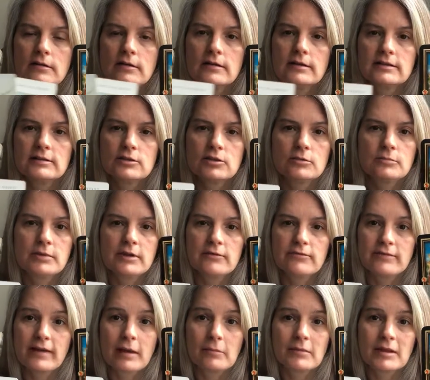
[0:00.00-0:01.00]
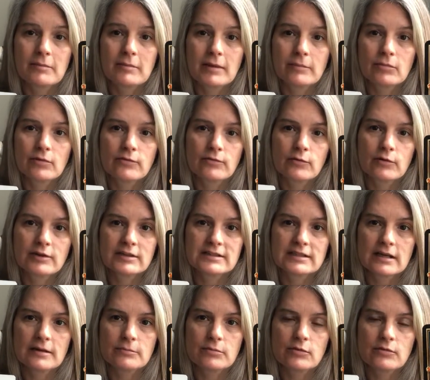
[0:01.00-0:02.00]
This could be a family member, for
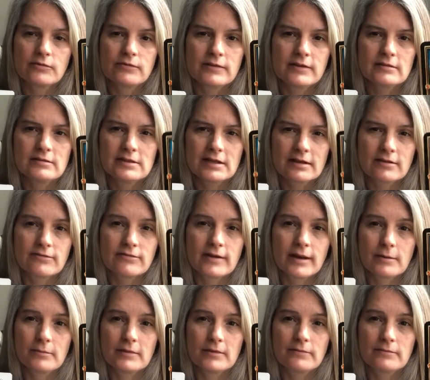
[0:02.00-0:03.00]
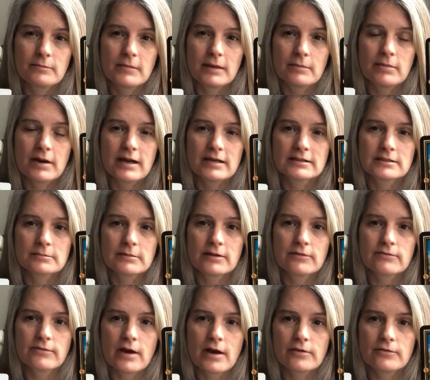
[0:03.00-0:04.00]
example. Feels like a family, possibly a
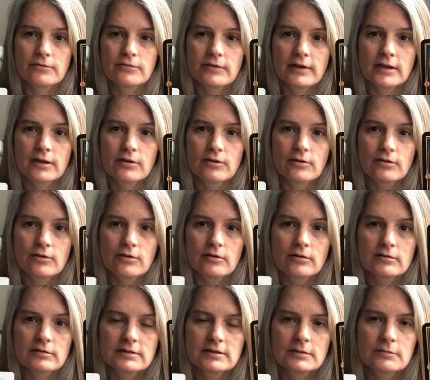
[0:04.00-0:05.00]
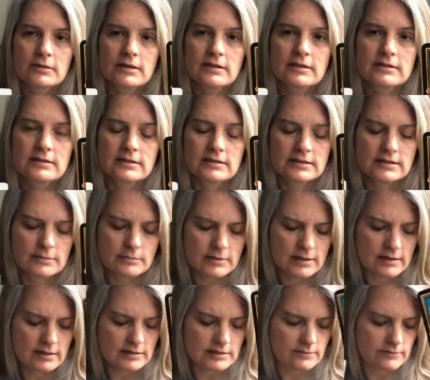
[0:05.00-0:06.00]
father figure. Somebody,
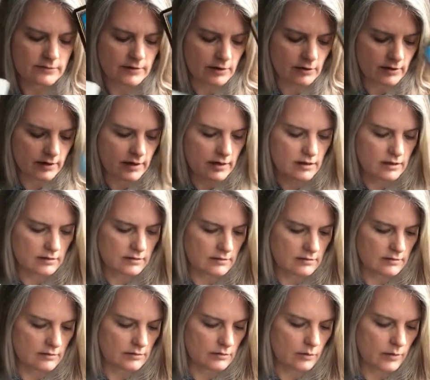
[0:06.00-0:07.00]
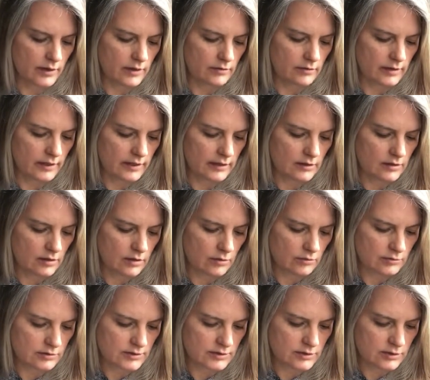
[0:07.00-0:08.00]
somebody that's very loyal and
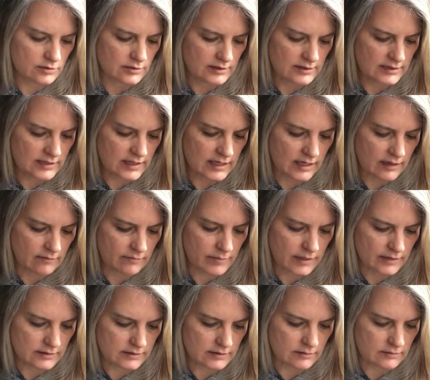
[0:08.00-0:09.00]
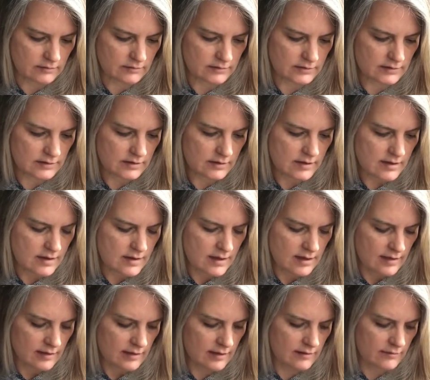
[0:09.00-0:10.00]
close to this King of Pentacles
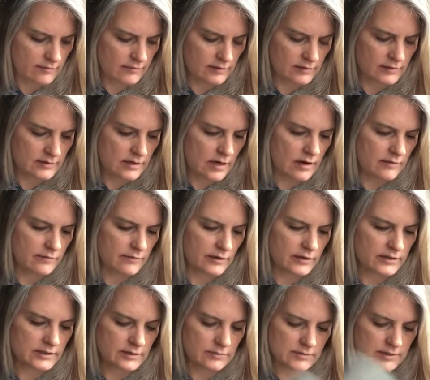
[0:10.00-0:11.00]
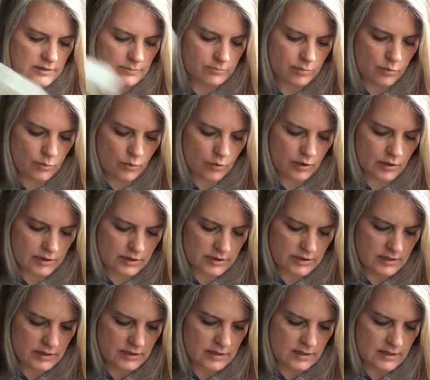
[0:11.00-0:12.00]
that I feel is offering some support
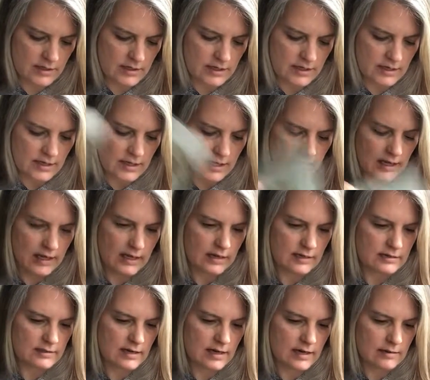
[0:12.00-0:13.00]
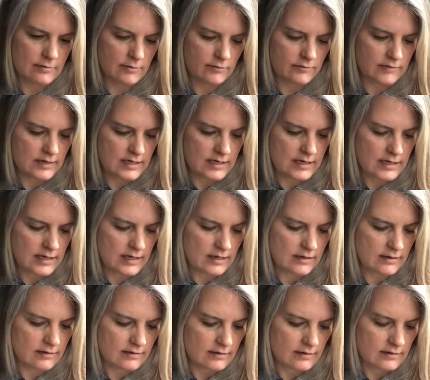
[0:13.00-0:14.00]
in a time of need.